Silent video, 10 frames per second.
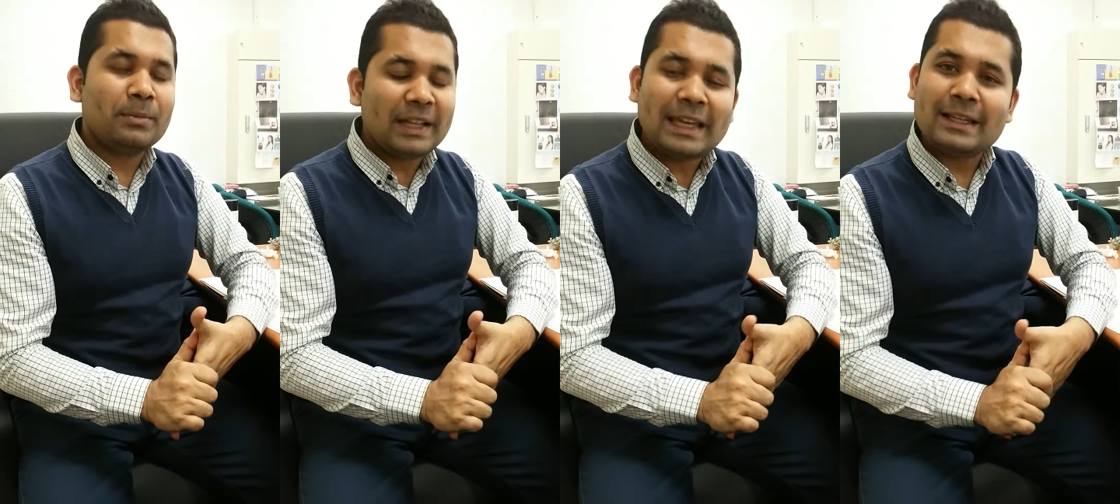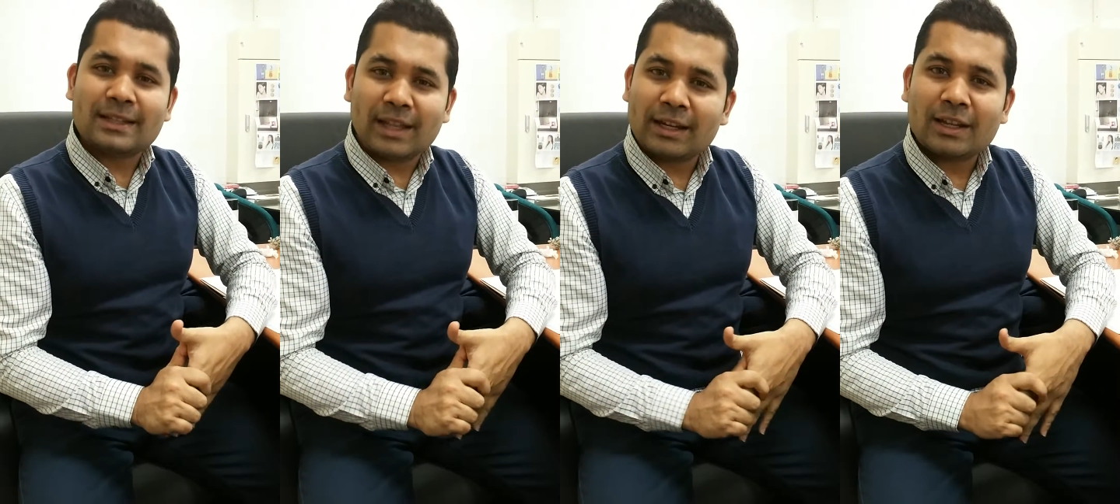
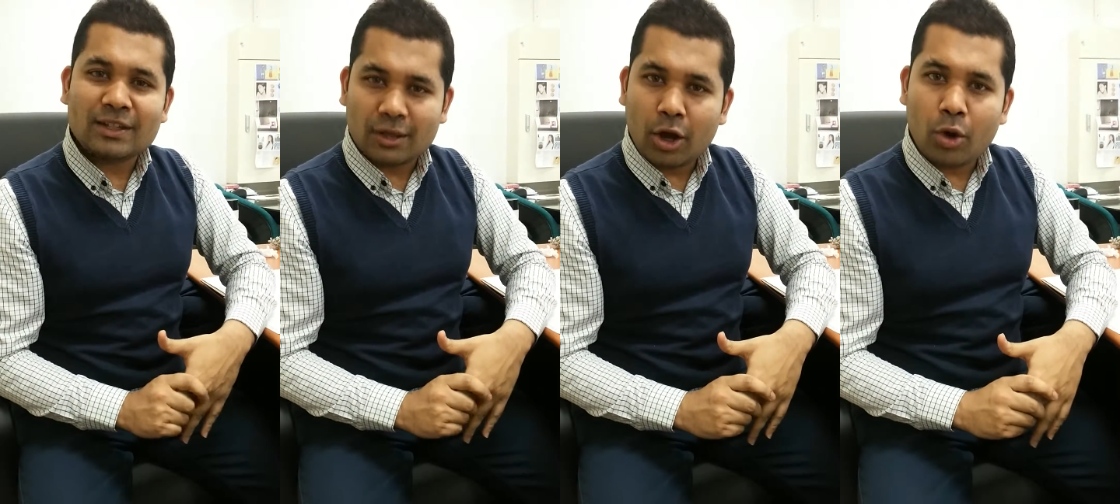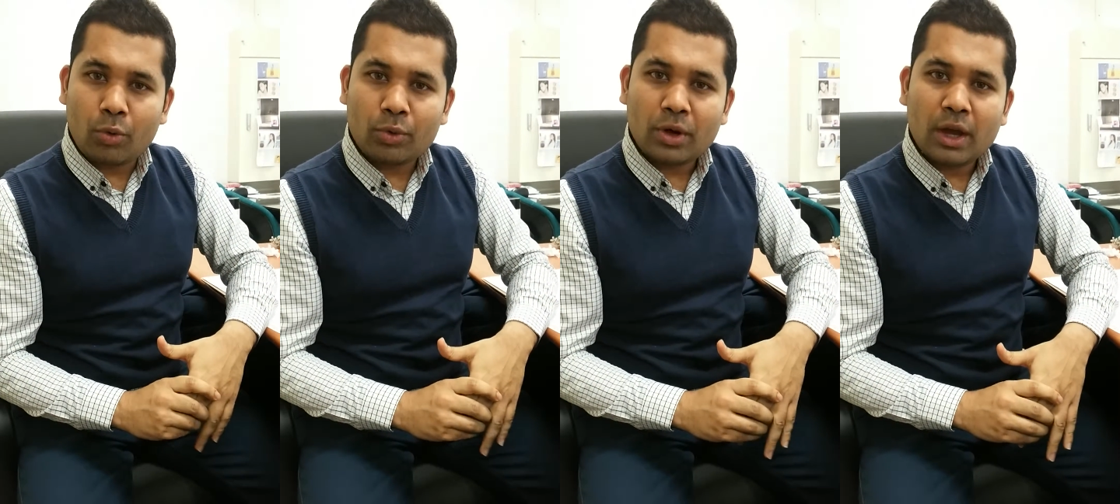please let us
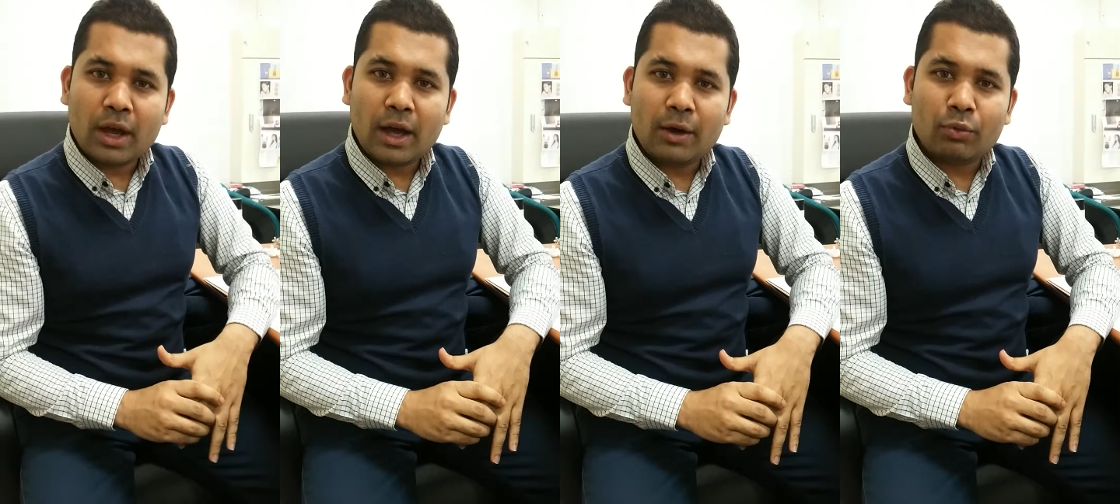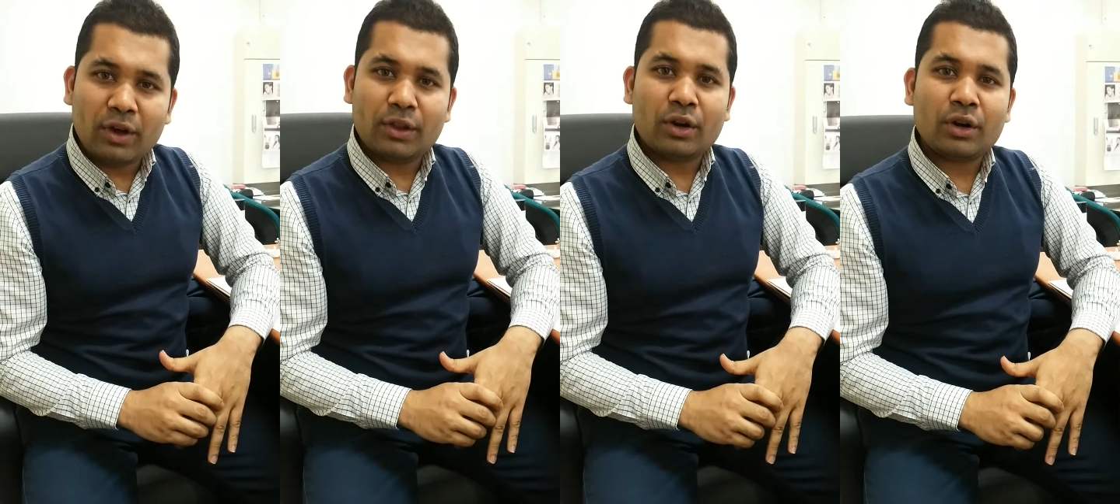know
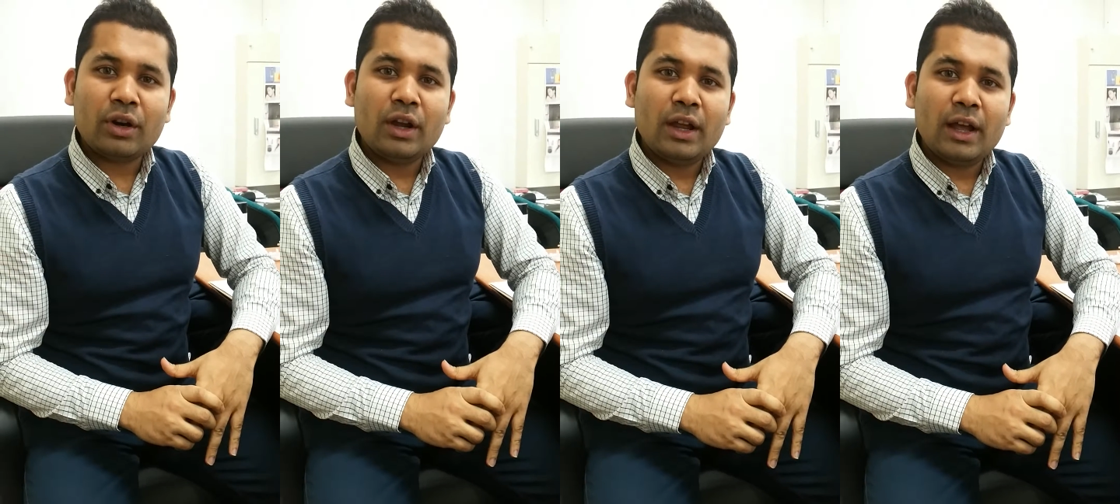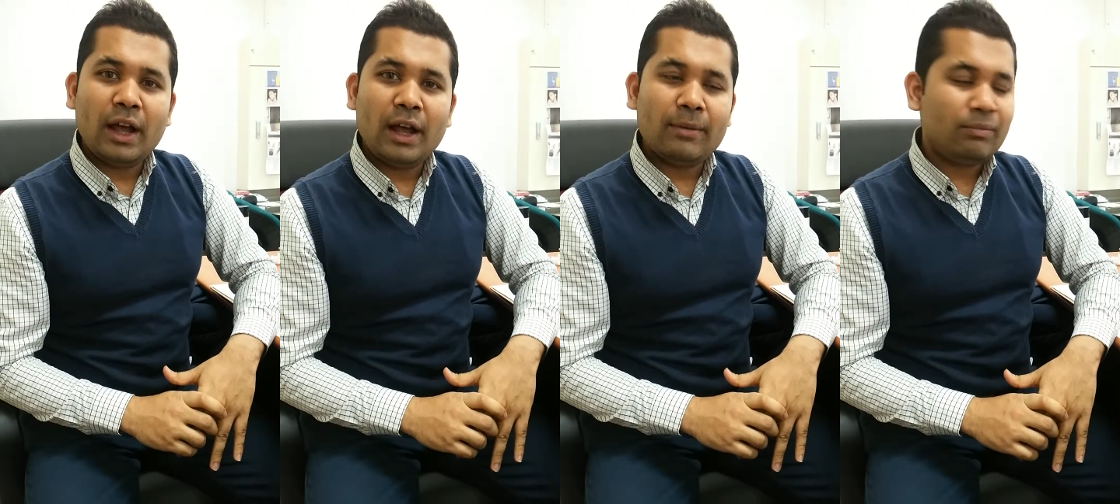whether
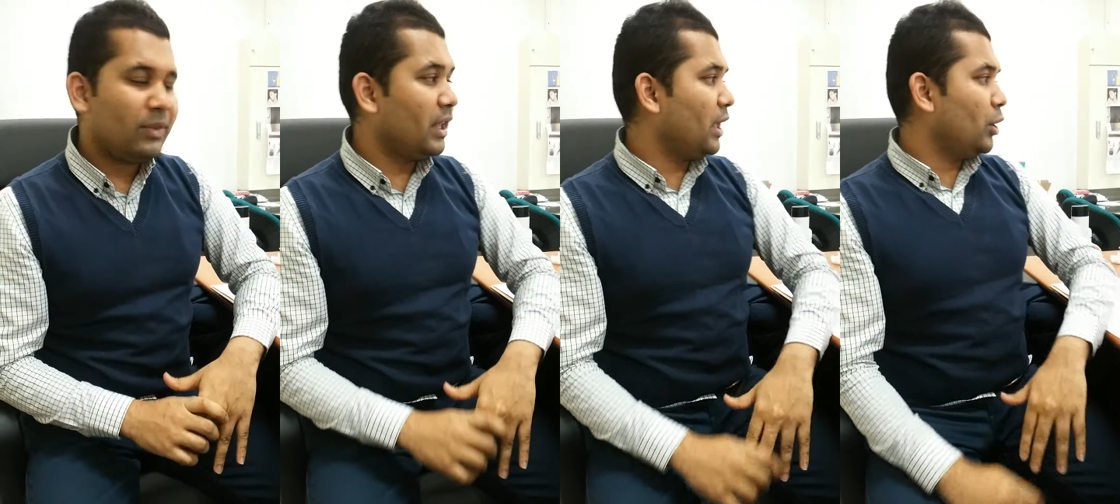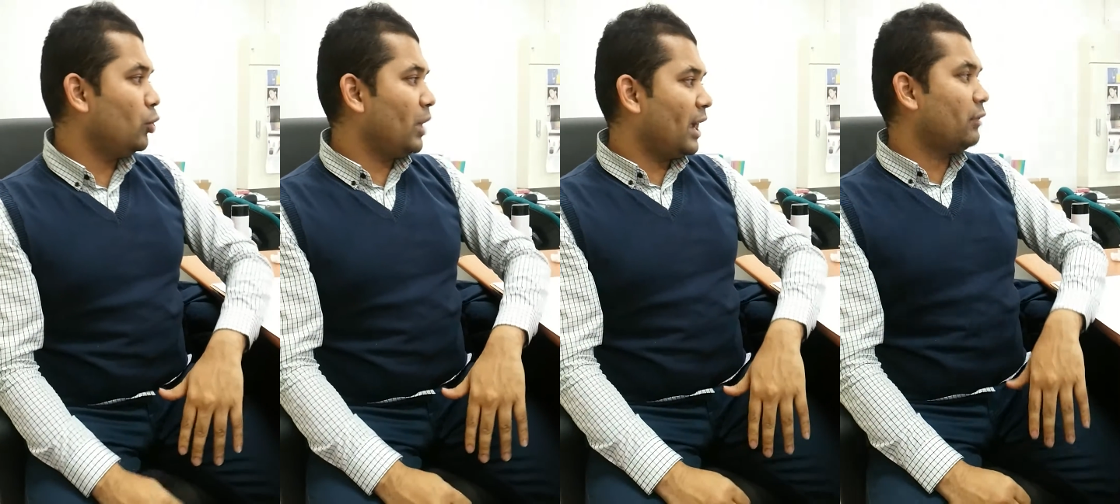
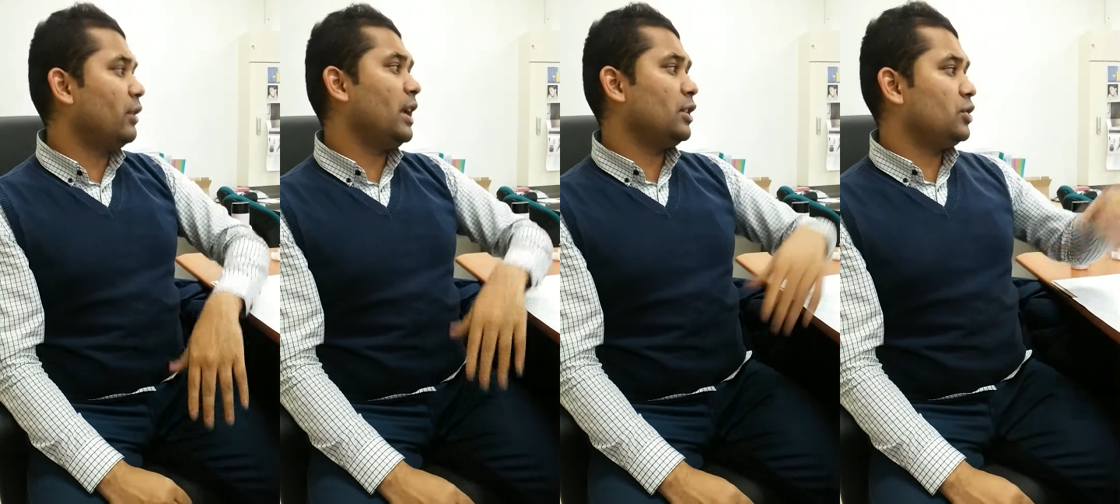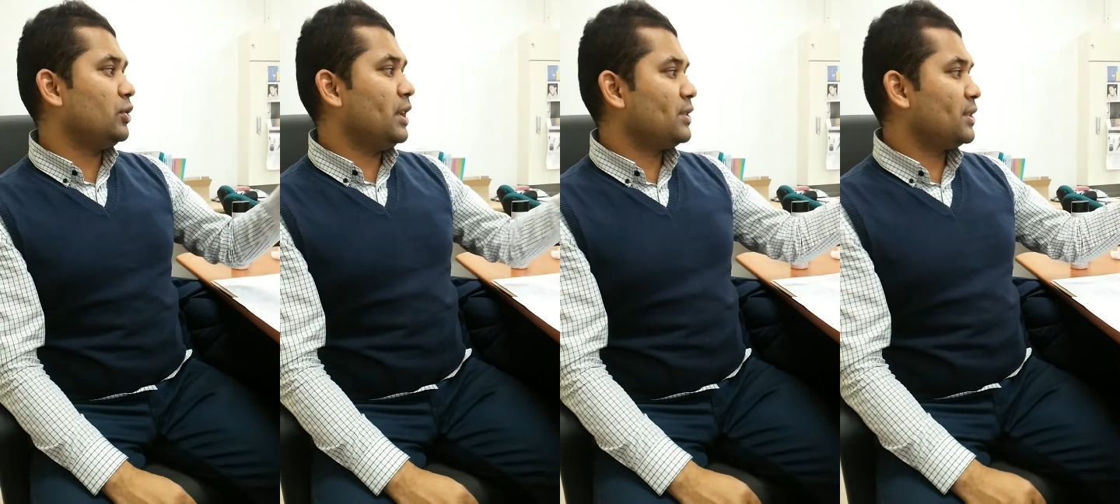you agree
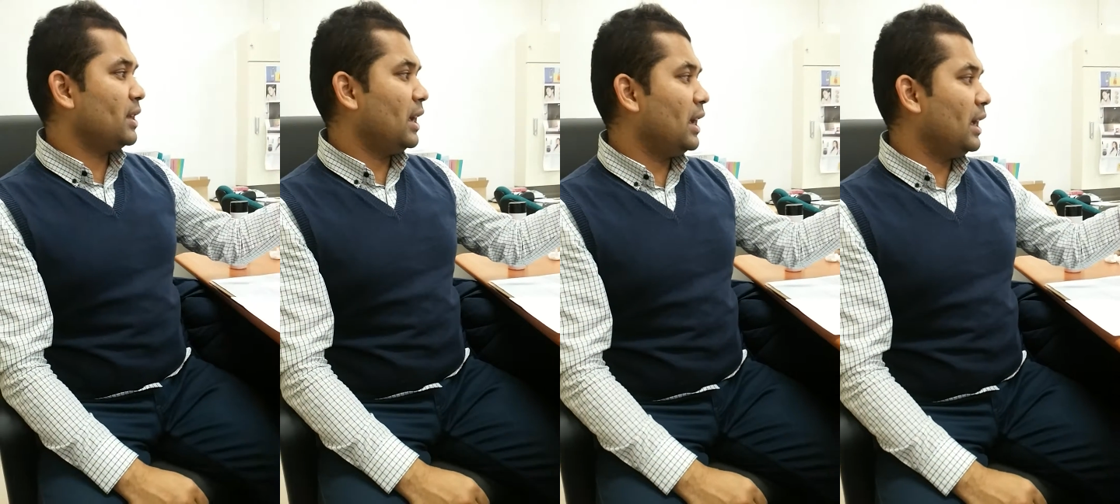to this